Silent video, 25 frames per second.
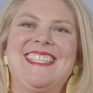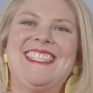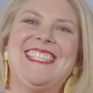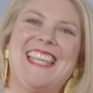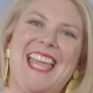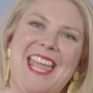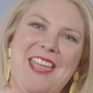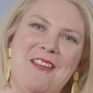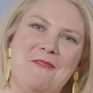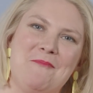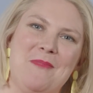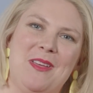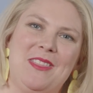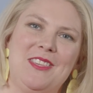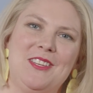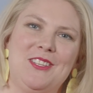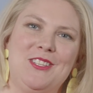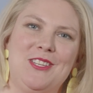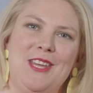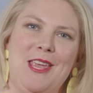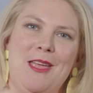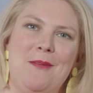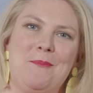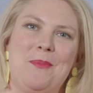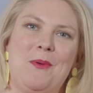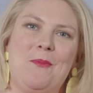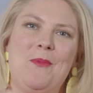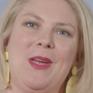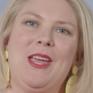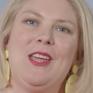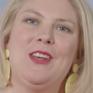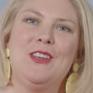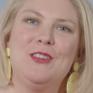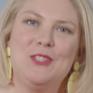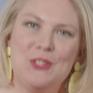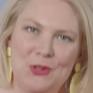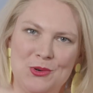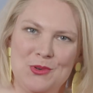Today on Mothership, we're
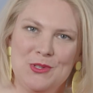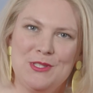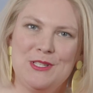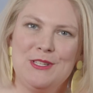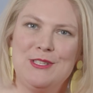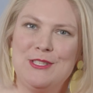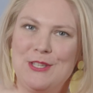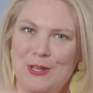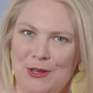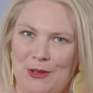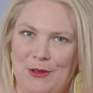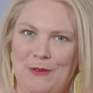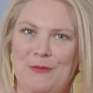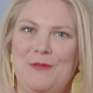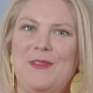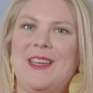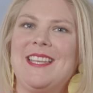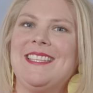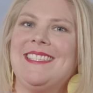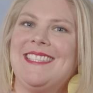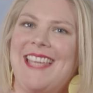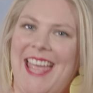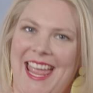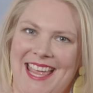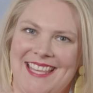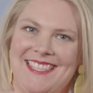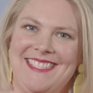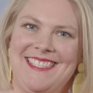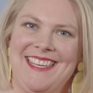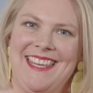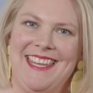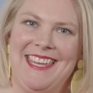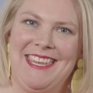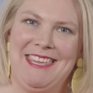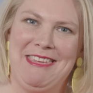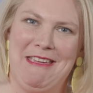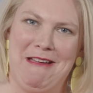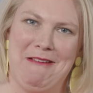going to talk to two
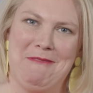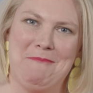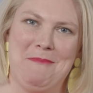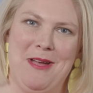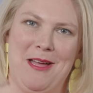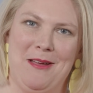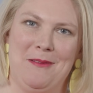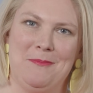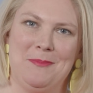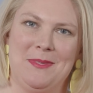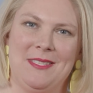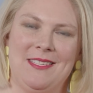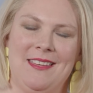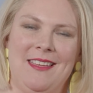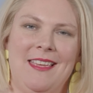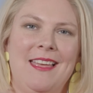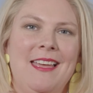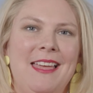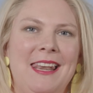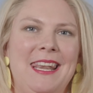fantastic young mums.